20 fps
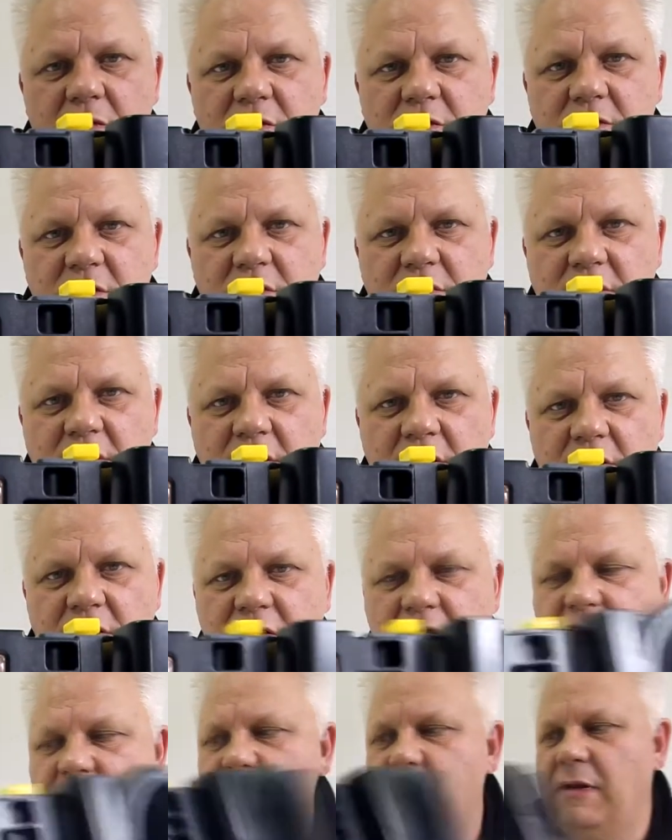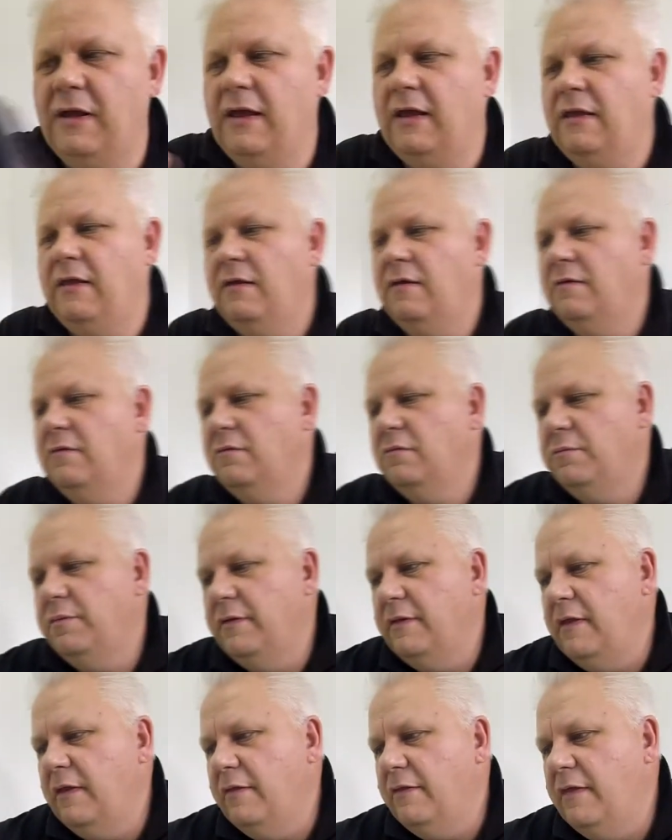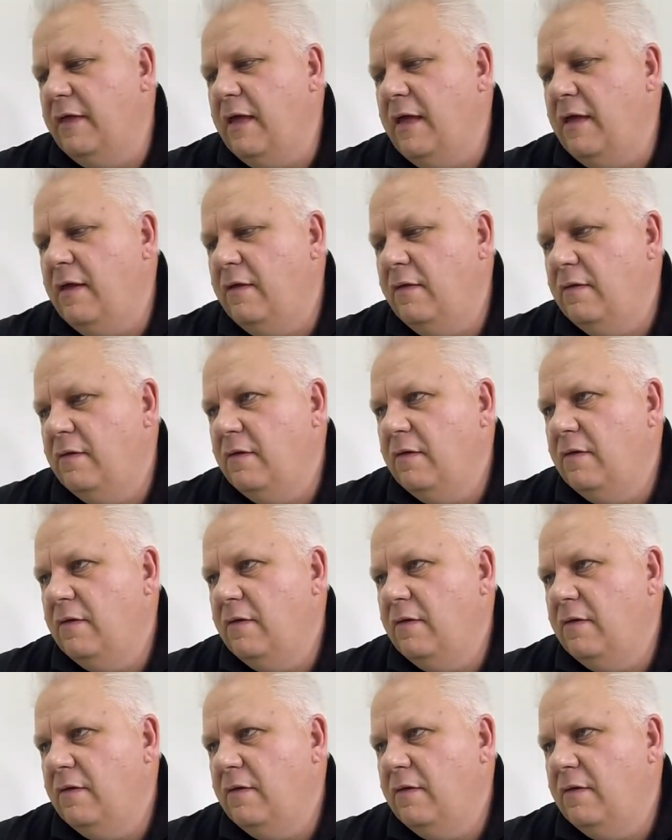So see the display, put that there.